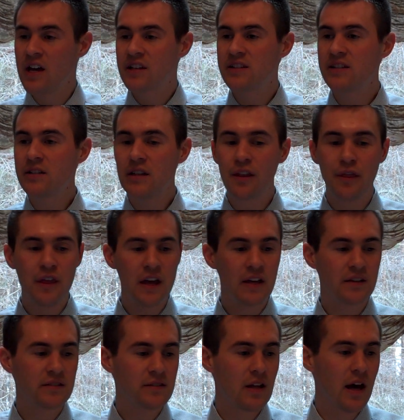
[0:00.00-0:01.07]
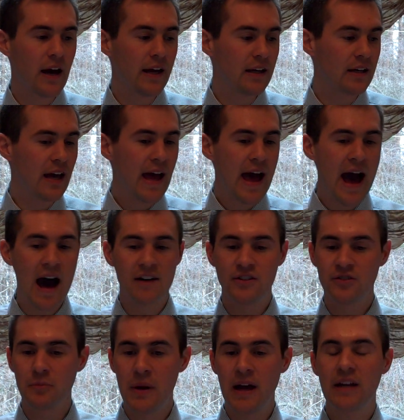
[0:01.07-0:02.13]
silly things like, how
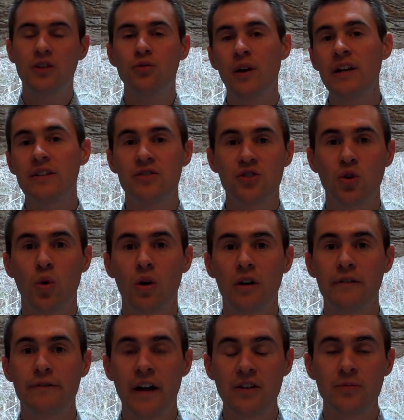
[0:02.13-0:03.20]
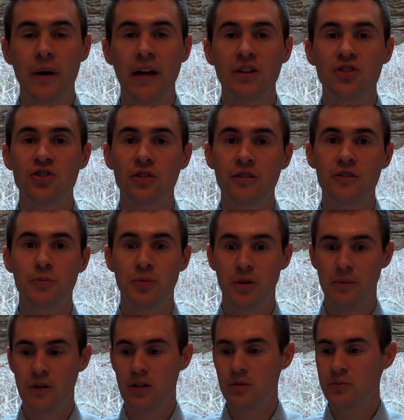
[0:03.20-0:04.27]
does my credit score affect my insurance
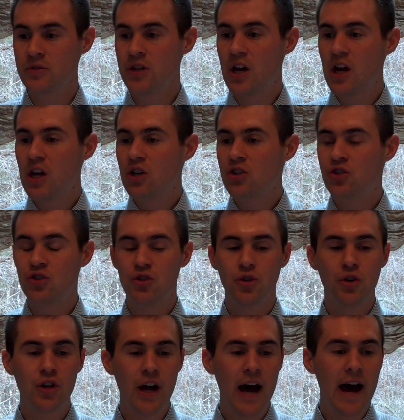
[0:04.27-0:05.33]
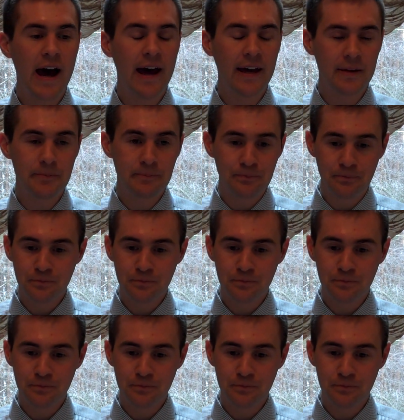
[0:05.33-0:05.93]
premiums? Should I